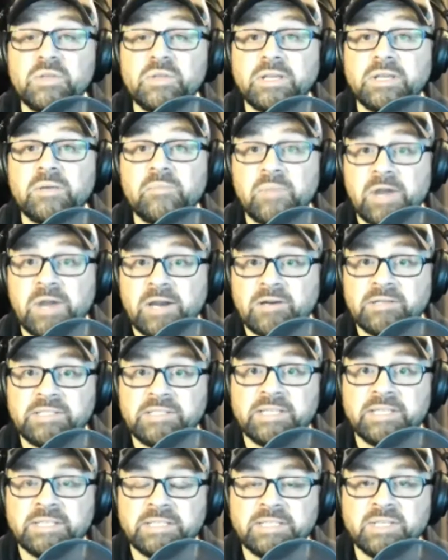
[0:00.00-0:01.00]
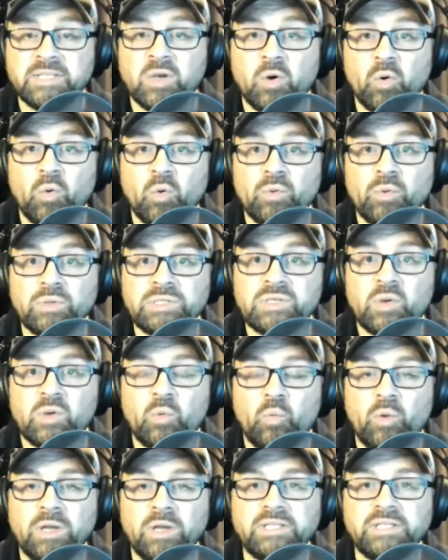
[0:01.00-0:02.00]
the comparison. So
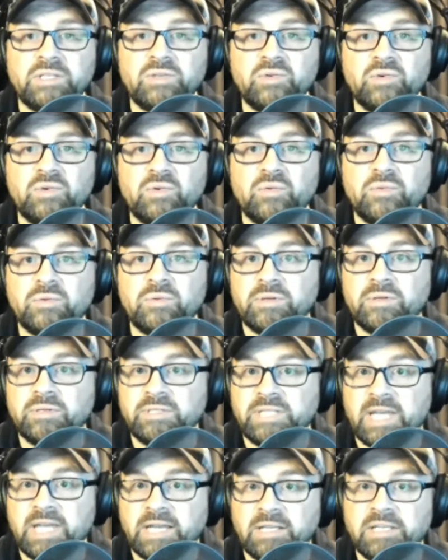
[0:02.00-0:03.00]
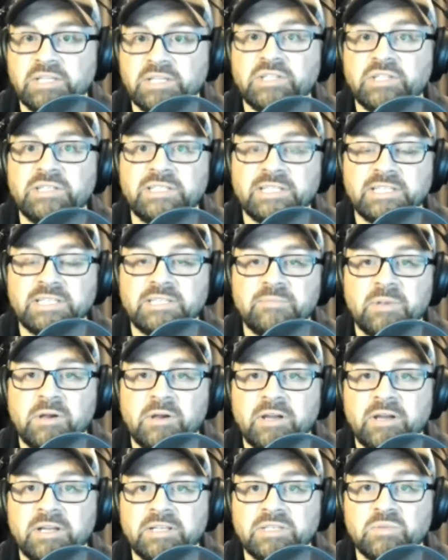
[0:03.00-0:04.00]
what do technicians
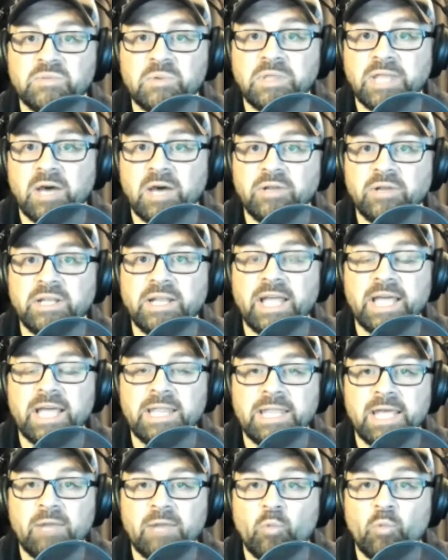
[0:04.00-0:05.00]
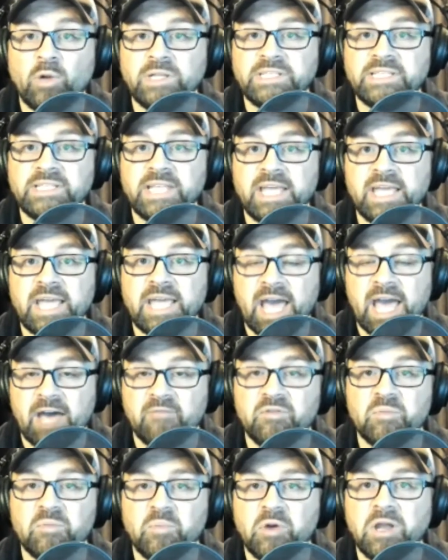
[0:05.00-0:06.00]
experience without it? And then once they have
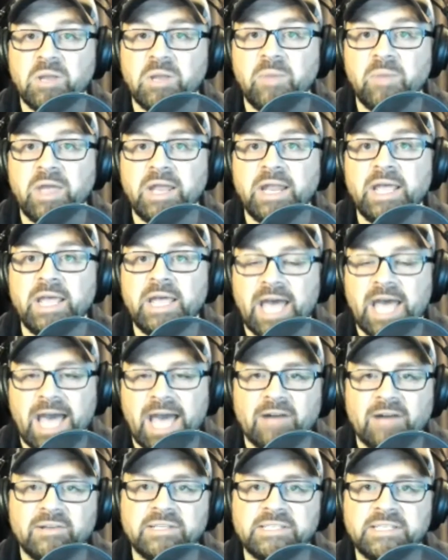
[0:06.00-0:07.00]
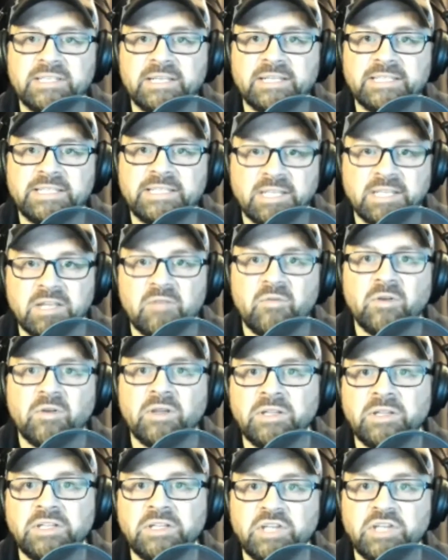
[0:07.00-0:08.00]
the BrakeMate, how does it
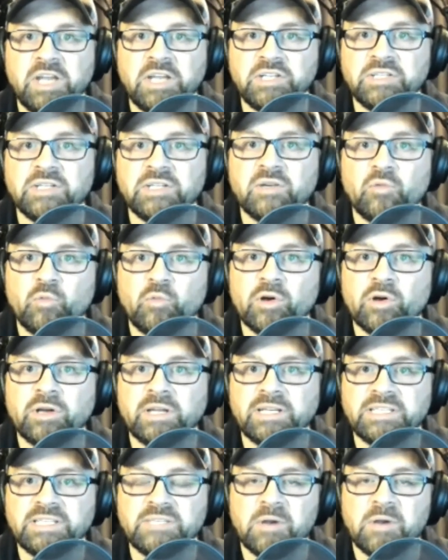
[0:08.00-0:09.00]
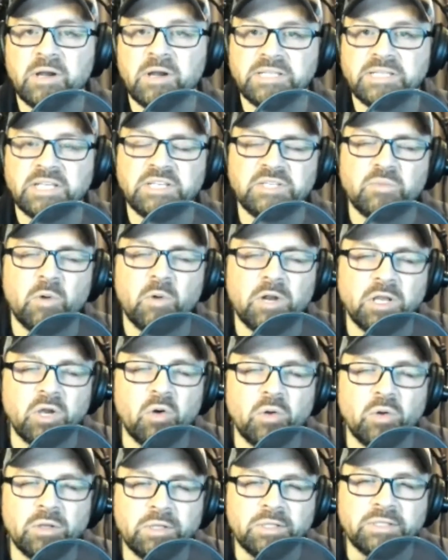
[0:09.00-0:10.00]
significantly change their work experience? I just want to
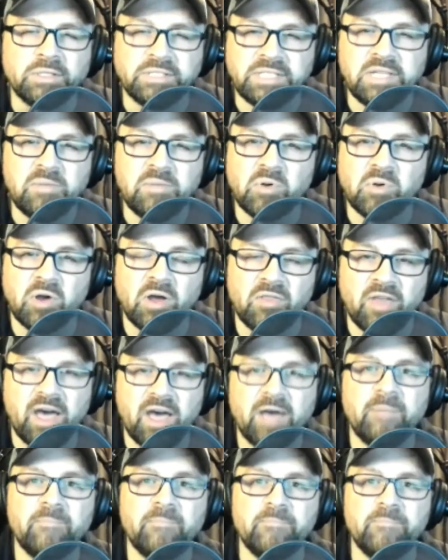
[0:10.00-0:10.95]
go a little deeper on that.